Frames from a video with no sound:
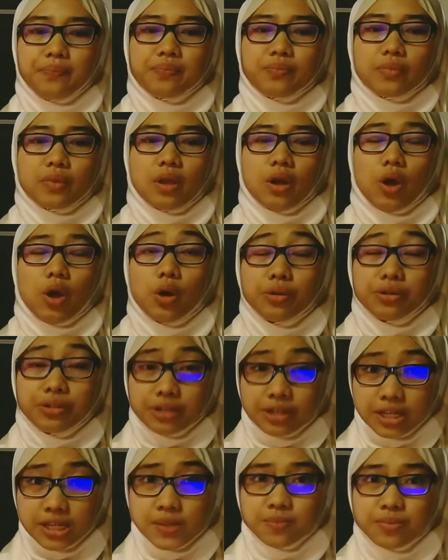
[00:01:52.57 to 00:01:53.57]
On these
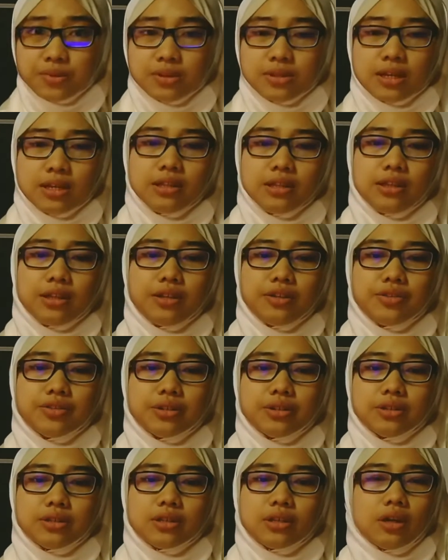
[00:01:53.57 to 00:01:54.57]
presentations,
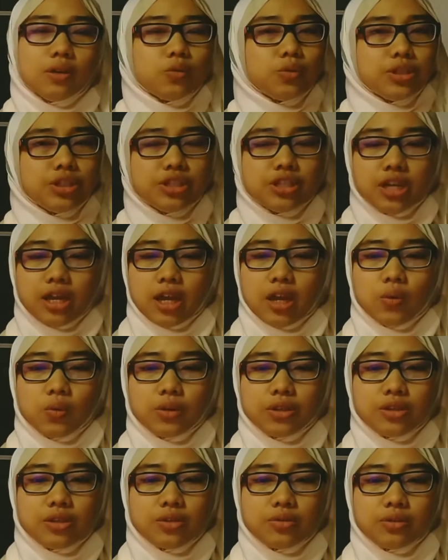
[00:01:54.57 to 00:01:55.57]
I will share with you
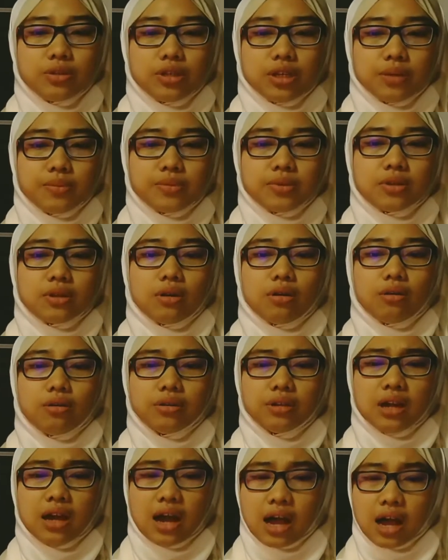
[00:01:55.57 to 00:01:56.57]
tips on
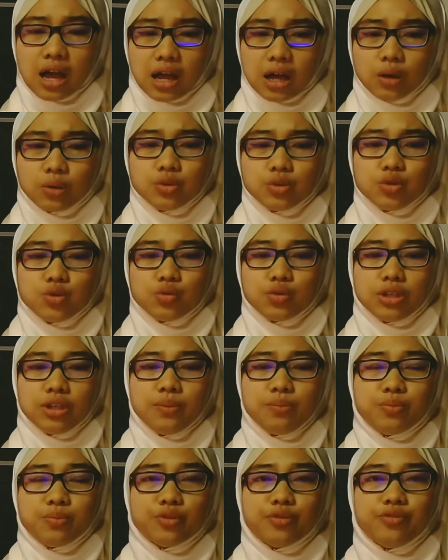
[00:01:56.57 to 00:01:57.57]
how to improve
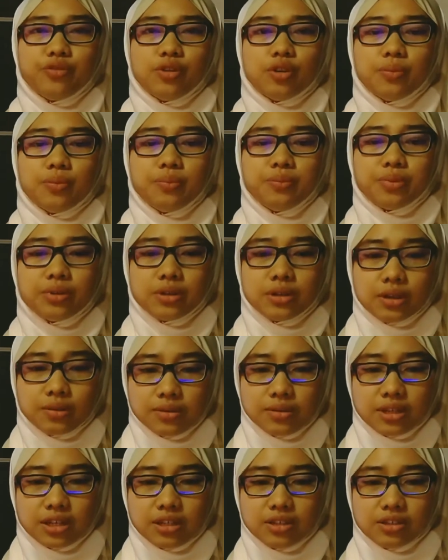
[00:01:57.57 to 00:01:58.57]
your
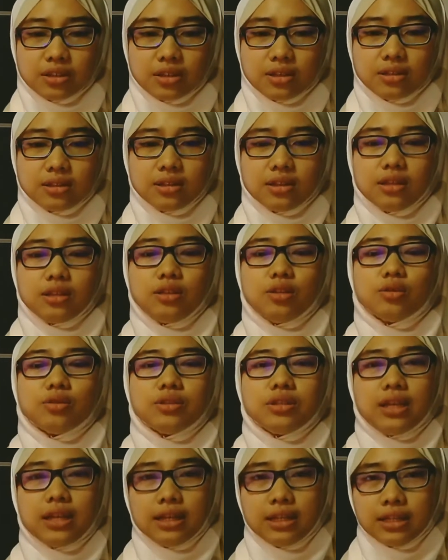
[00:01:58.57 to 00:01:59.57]
pronunciations in your
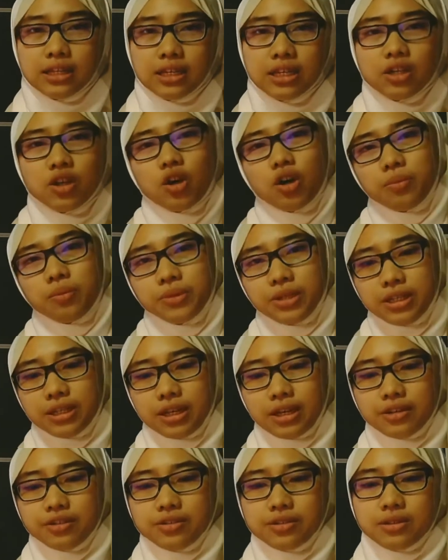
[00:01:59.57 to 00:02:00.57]
daily
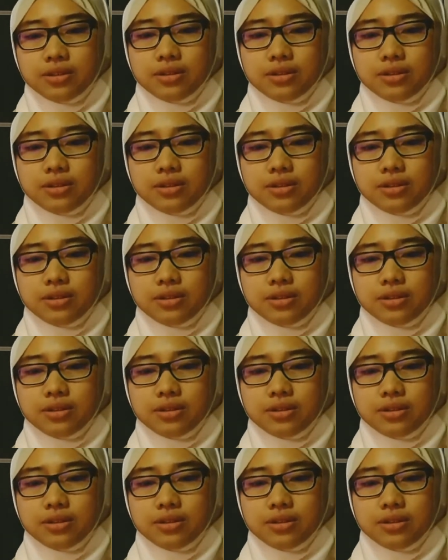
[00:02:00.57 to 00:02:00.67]
communications.